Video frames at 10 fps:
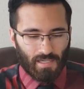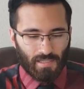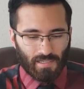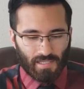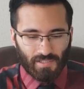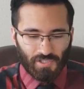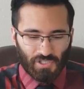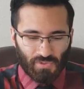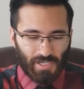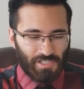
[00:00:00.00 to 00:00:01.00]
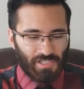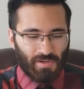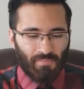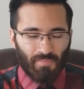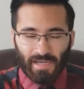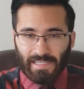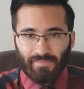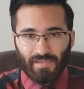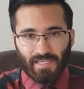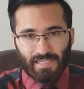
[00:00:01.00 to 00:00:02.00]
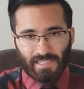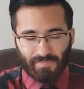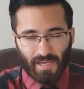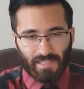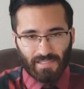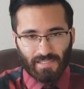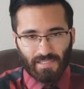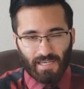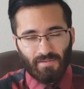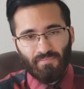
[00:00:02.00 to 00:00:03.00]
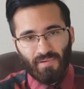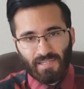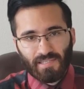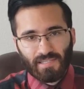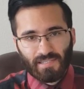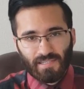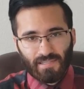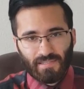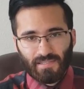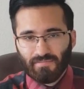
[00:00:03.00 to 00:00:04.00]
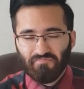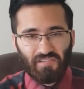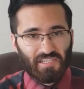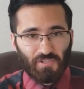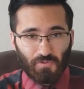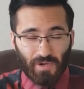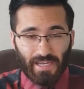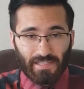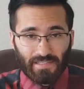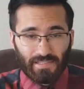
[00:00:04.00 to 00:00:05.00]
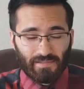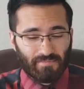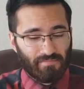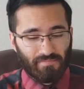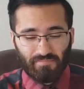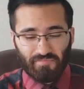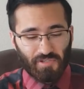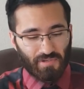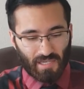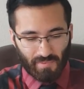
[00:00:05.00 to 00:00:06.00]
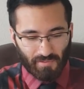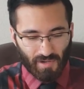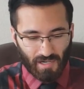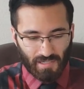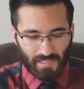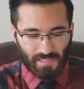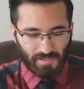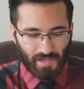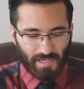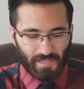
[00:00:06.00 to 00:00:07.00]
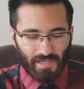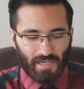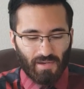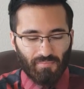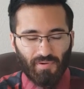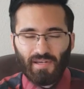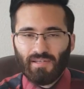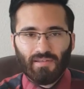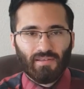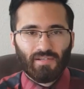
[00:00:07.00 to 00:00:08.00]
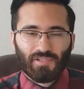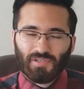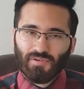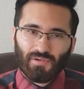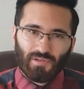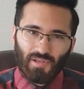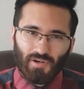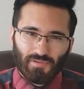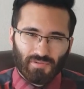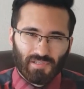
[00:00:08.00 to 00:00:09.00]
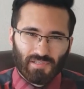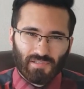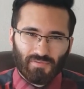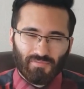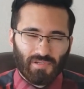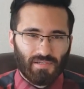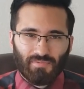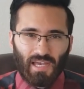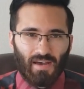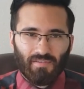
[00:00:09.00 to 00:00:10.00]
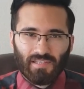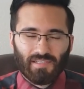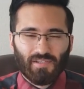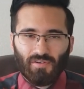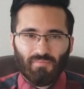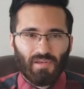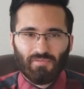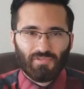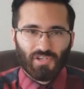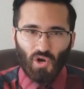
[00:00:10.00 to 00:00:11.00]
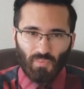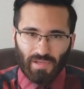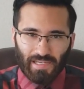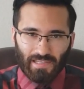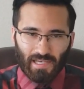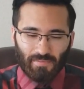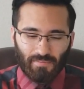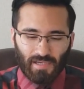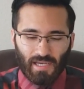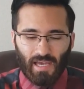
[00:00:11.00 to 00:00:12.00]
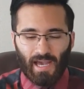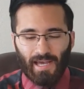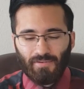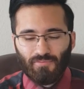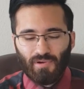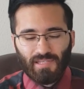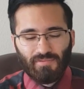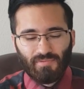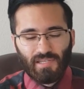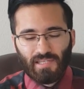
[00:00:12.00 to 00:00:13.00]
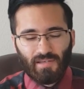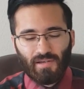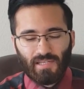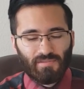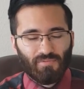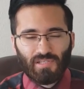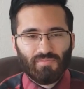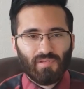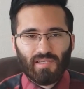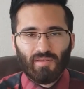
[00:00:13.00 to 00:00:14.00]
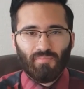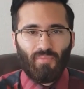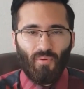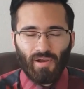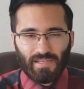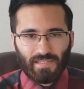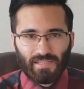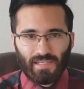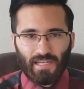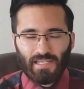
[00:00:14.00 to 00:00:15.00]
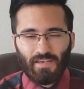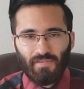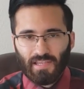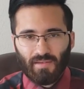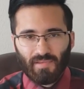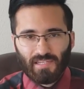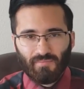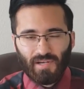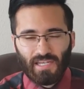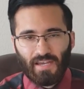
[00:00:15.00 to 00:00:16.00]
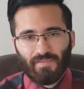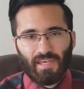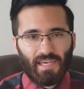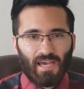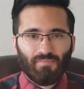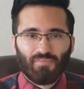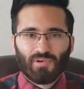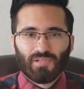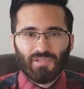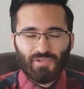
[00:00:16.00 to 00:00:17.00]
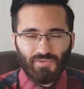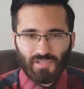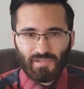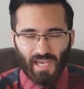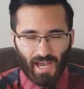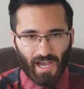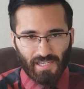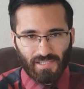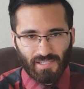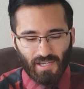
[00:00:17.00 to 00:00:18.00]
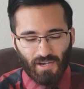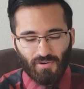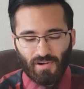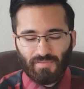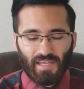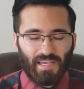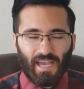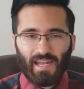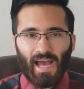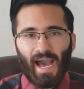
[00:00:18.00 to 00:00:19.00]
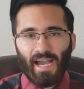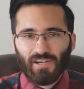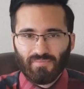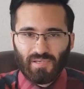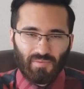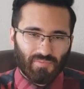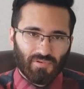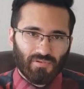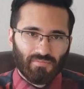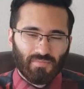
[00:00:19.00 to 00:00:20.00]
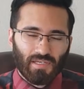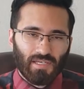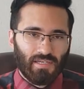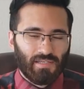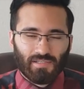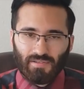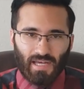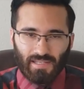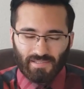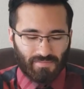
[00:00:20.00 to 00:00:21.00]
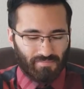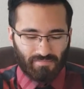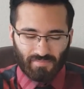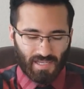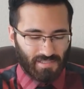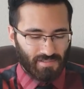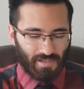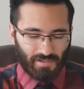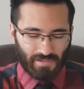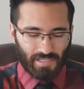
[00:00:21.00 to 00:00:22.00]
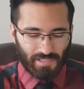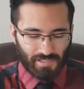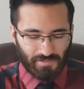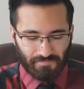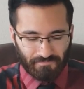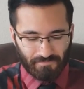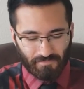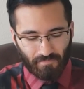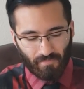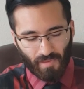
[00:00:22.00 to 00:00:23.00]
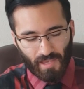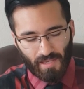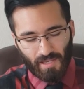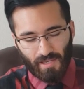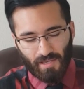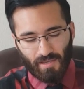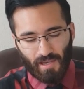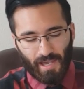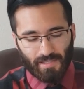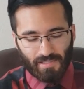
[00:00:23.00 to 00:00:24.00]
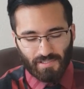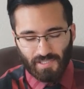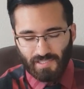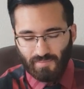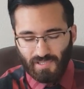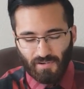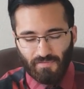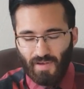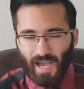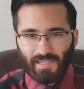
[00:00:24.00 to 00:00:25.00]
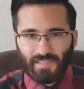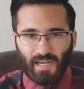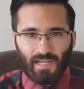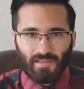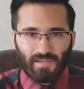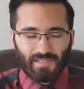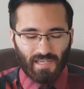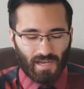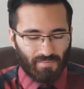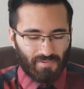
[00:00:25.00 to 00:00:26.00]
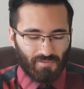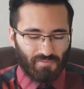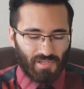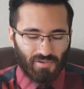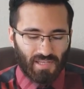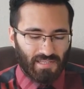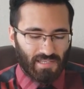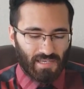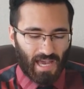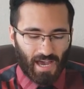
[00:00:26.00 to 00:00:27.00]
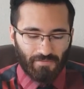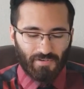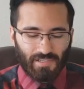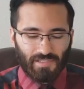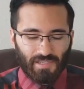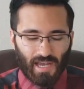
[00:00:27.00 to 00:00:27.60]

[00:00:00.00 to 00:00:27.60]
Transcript: The continuation of money being spent in businesses is great. Don't get me wrong, it's great, but they're still closed. We haven't still been reopening them. And what's really the point in giving them this money if they can't produce cash or if they can't hire people? So that's another issue. And just some little facts that I looked up. We know that the average